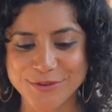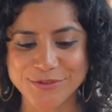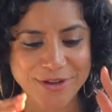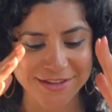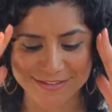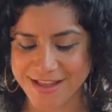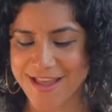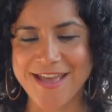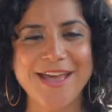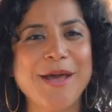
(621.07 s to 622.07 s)
So you guys,
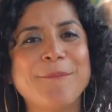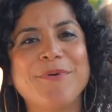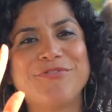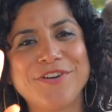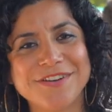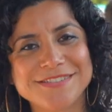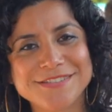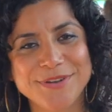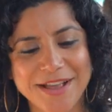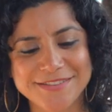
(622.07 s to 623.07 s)
but first,
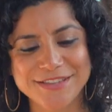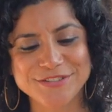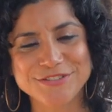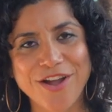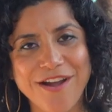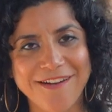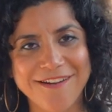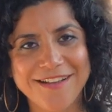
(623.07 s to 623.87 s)
you guys, the star